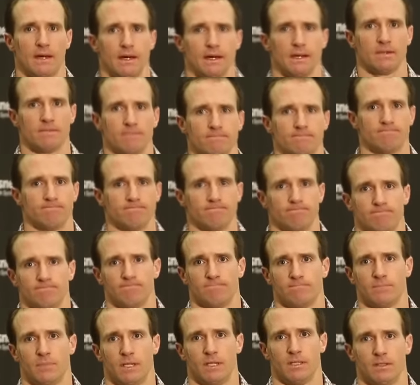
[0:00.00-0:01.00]
Um,
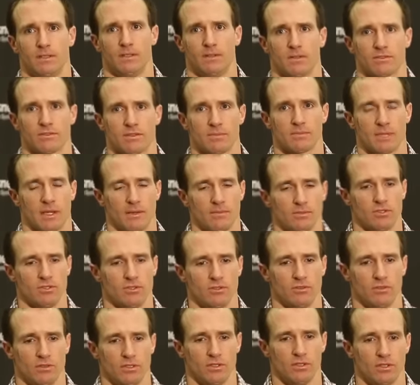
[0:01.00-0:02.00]
but you know, sometimes
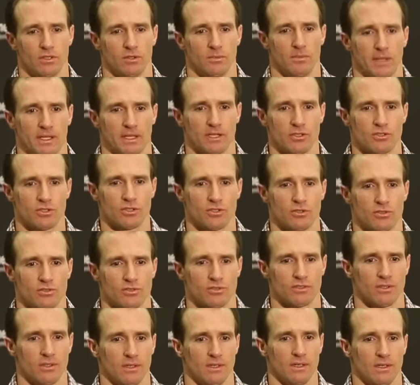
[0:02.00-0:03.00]
you you know you pick and
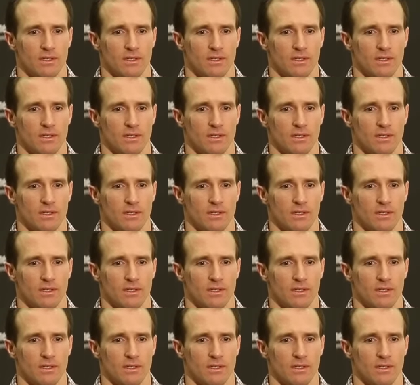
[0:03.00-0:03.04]
choose